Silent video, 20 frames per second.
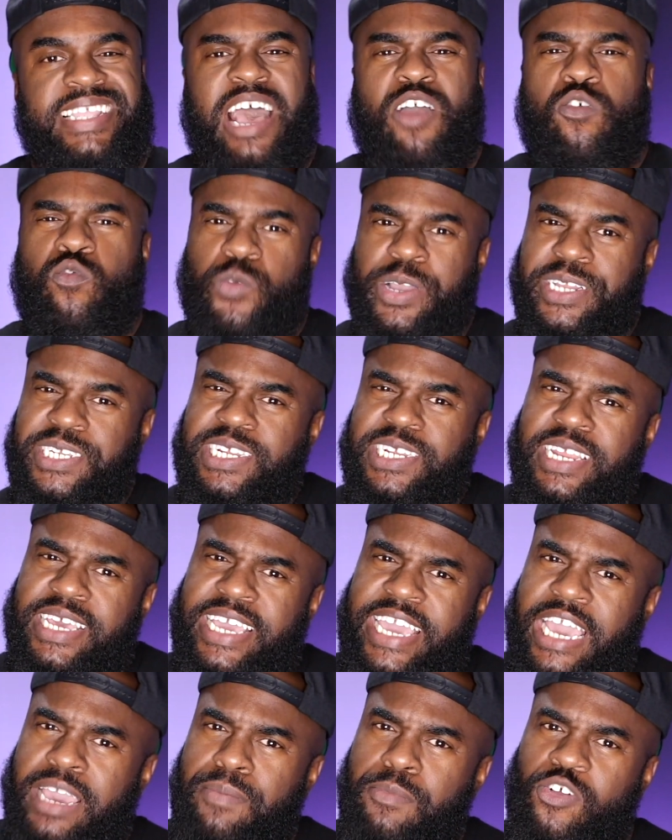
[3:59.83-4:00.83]
I originally
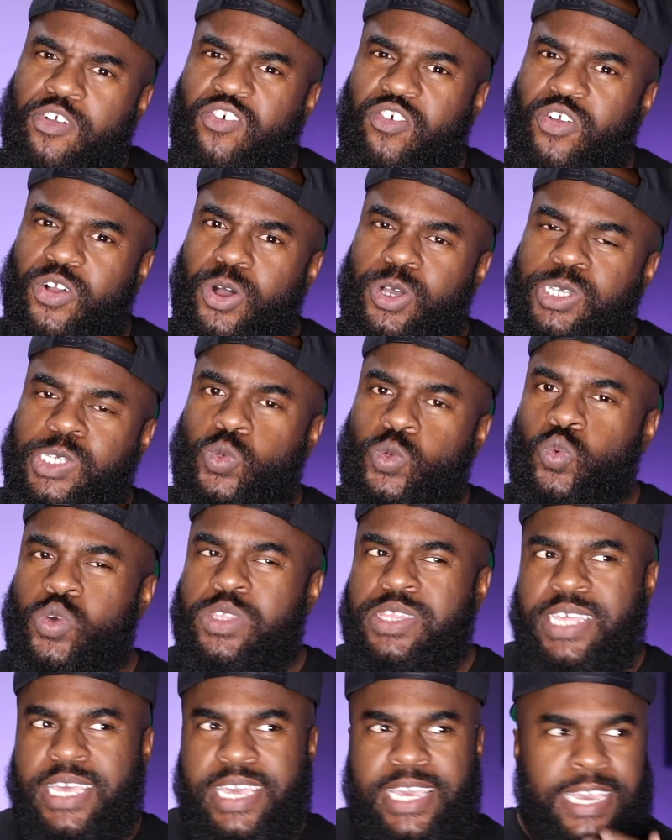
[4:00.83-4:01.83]
came across
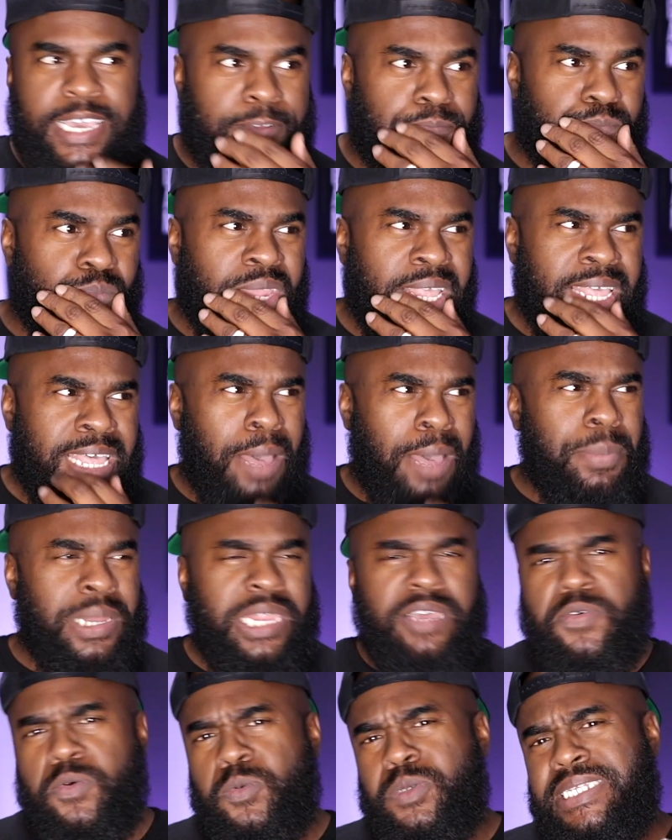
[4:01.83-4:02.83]
within, I
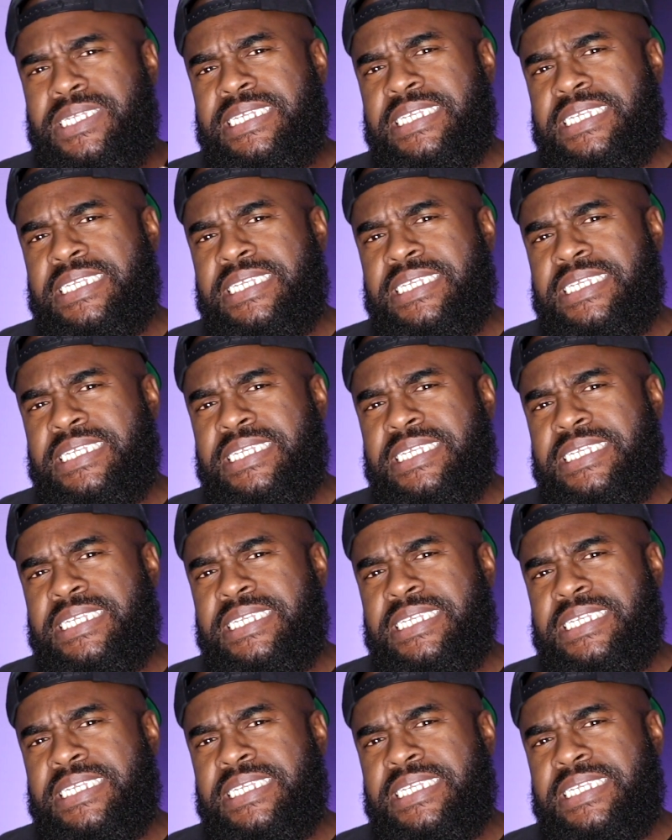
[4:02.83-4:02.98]
believe it was